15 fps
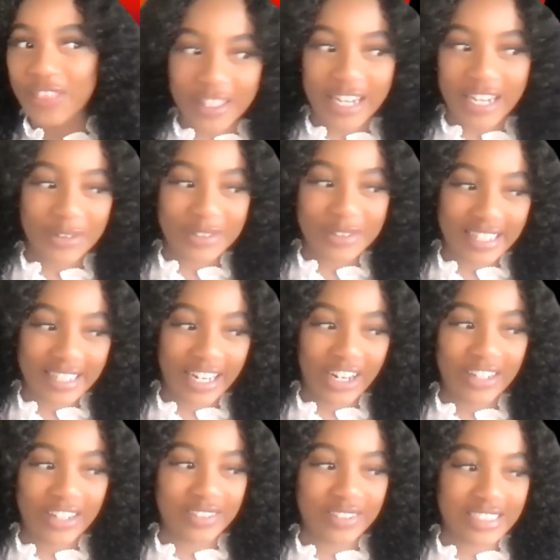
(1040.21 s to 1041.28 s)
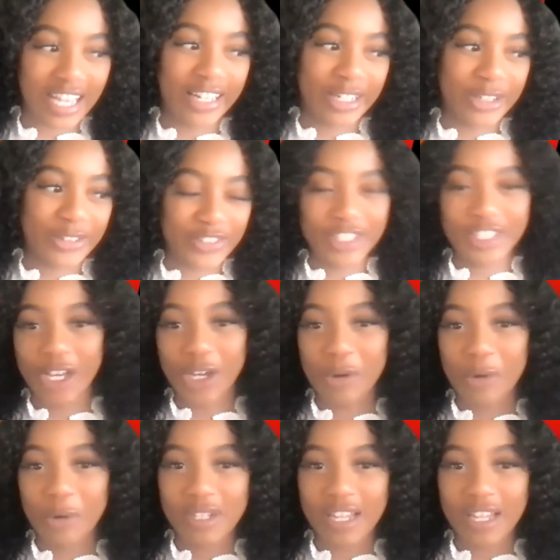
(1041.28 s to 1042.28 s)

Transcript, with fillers: out there outside of, you know,